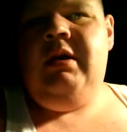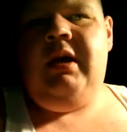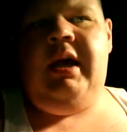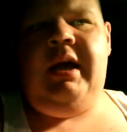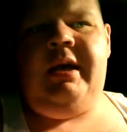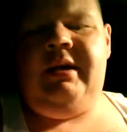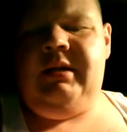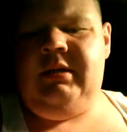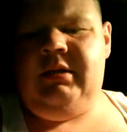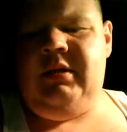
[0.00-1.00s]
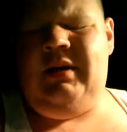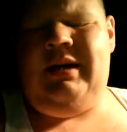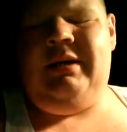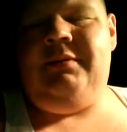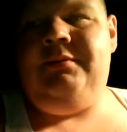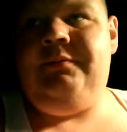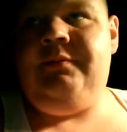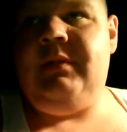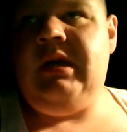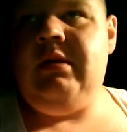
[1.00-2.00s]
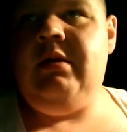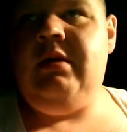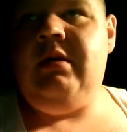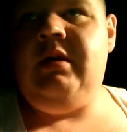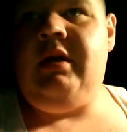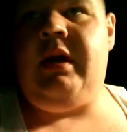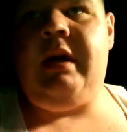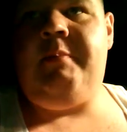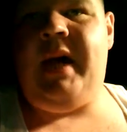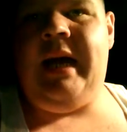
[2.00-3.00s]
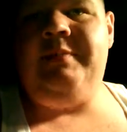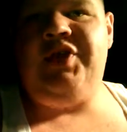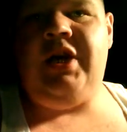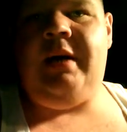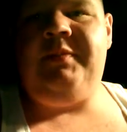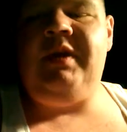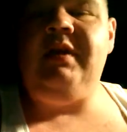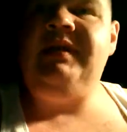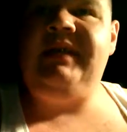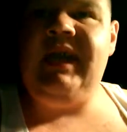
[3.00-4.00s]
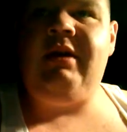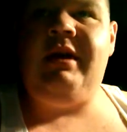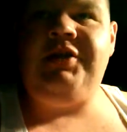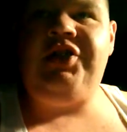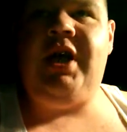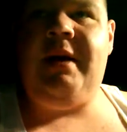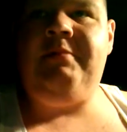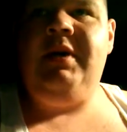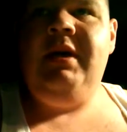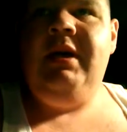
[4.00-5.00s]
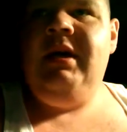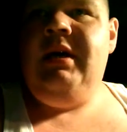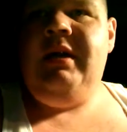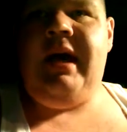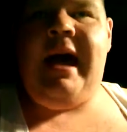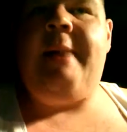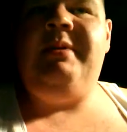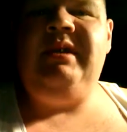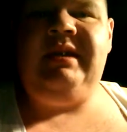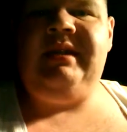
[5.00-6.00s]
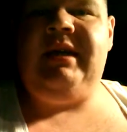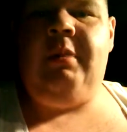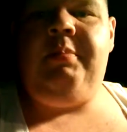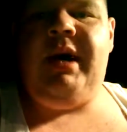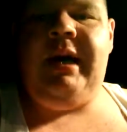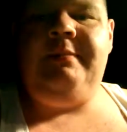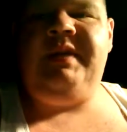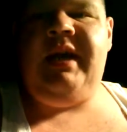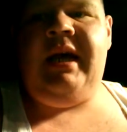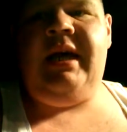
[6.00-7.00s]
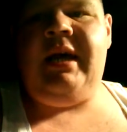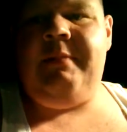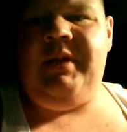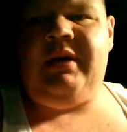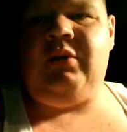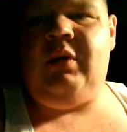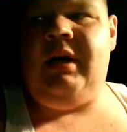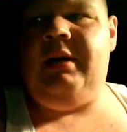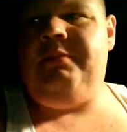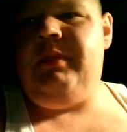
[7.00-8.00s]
and they're not a pipe shop. They're a cigarette shop that happens to sell pipes, and I picked one up.